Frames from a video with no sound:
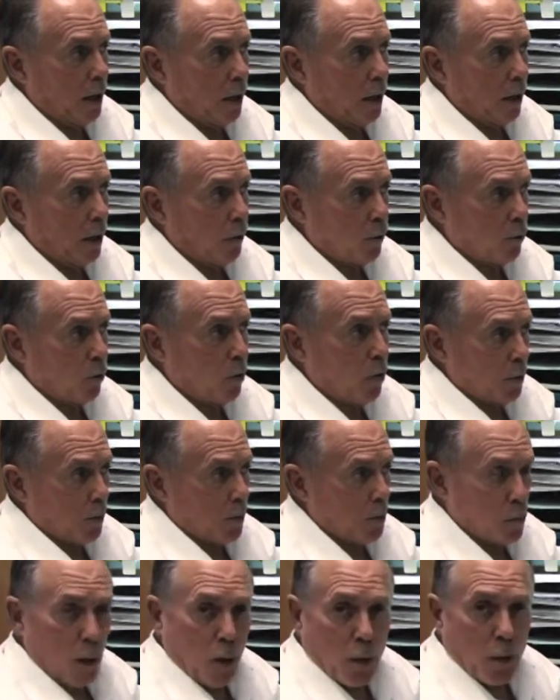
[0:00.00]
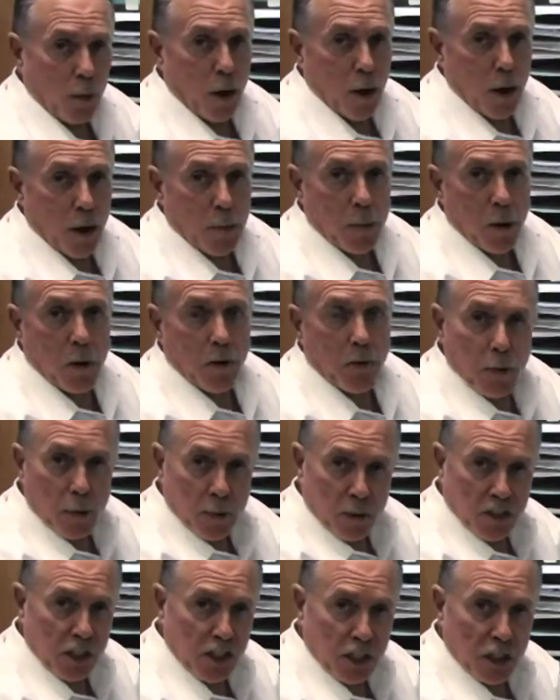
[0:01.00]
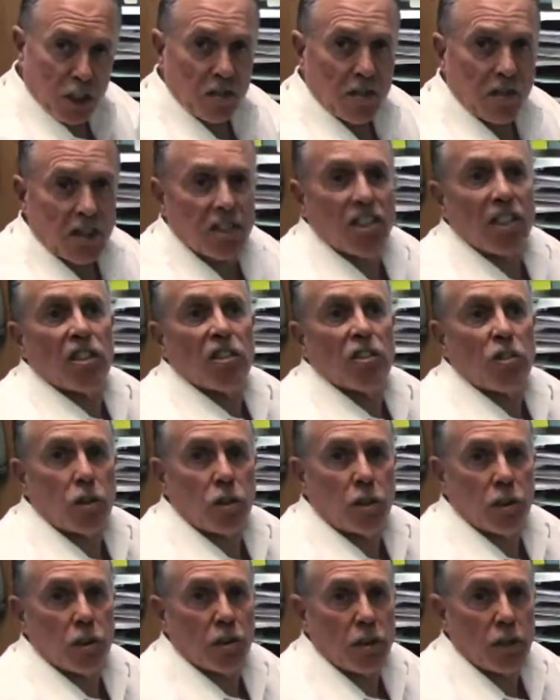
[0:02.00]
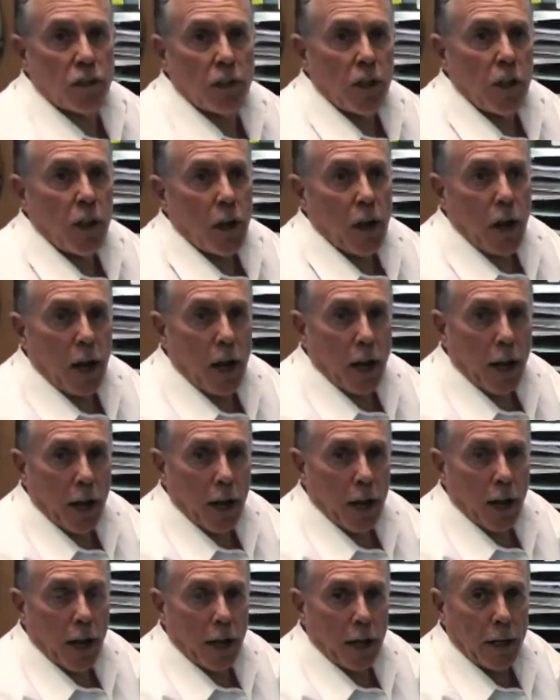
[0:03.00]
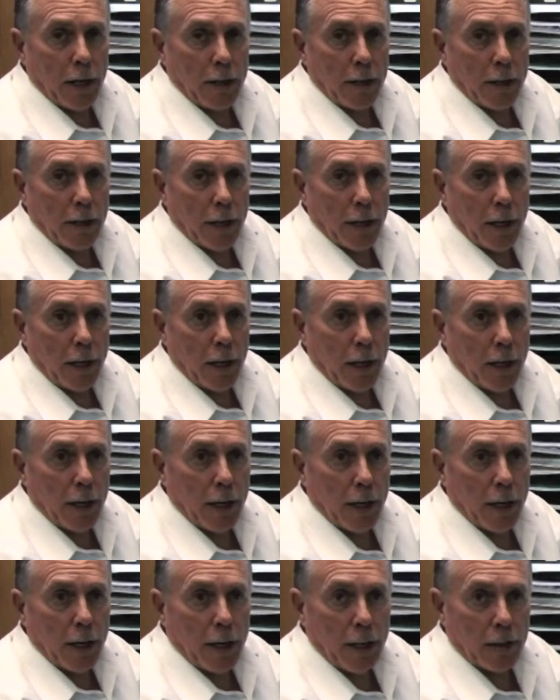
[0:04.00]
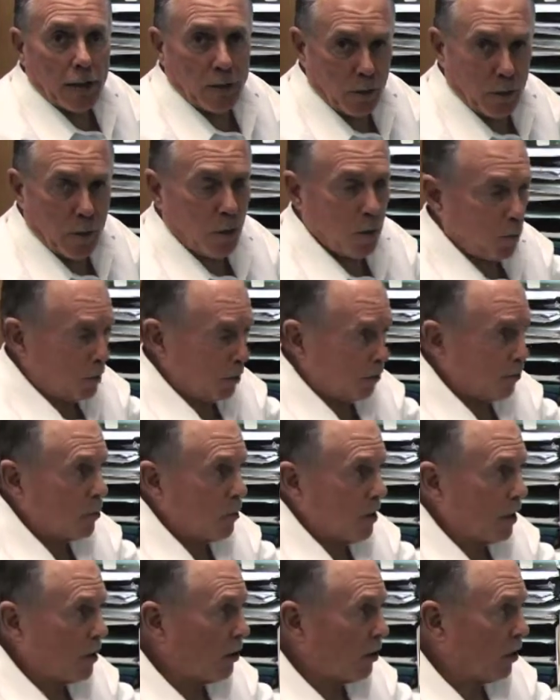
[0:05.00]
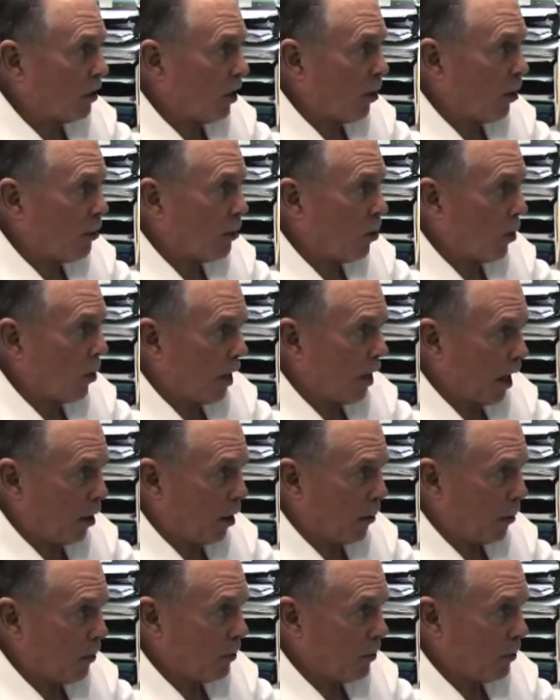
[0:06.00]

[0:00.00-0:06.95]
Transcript: inform the program of the position of the sensors and some other information that I'll point out.